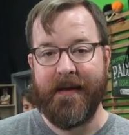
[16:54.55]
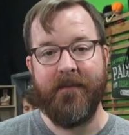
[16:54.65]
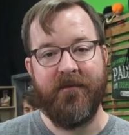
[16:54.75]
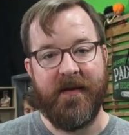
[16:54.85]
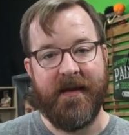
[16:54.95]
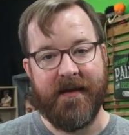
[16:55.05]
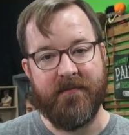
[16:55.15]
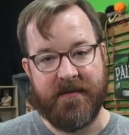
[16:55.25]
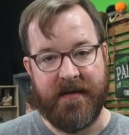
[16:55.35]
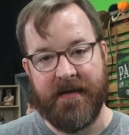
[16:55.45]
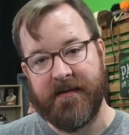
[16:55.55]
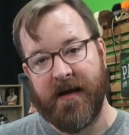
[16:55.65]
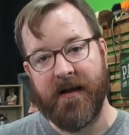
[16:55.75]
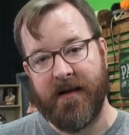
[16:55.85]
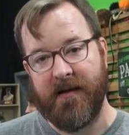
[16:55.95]
M V M
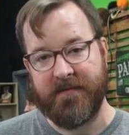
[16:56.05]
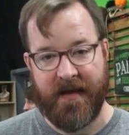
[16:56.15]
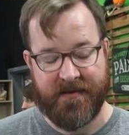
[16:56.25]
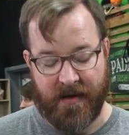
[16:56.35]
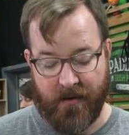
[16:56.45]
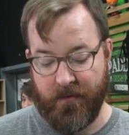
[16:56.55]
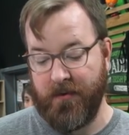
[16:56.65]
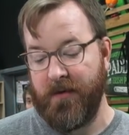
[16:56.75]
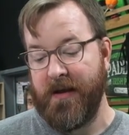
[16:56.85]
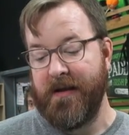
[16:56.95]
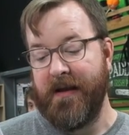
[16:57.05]
T.com slash A W U.